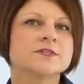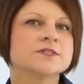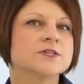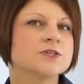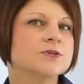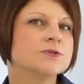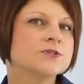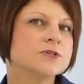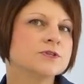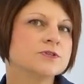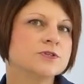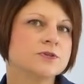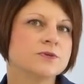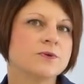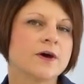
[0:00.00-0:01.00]
solution
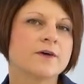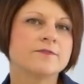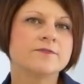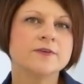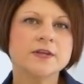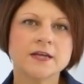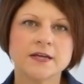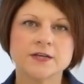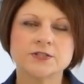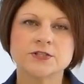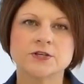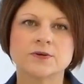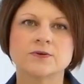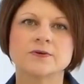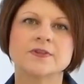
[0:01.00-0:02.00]
to a fitting
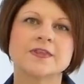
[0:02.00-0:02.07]
issue